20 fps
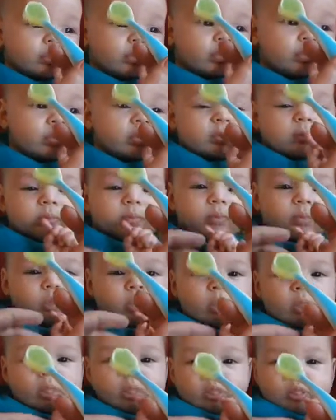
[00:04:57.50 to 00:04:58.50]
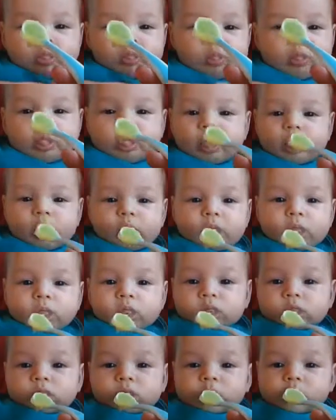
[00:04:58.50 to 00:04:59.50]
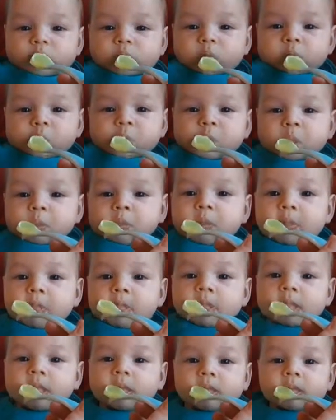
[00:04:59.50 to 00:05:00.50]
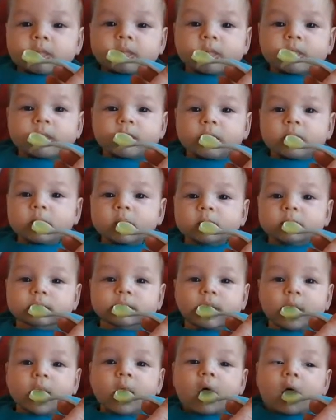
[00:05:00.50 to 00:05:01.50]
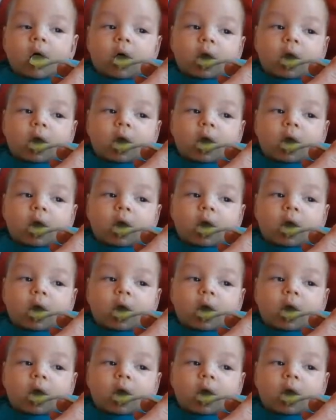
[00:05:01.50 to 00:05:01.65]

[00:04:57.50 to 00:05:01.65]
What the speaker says: a little bit young and immature, so I still like to go the slow way.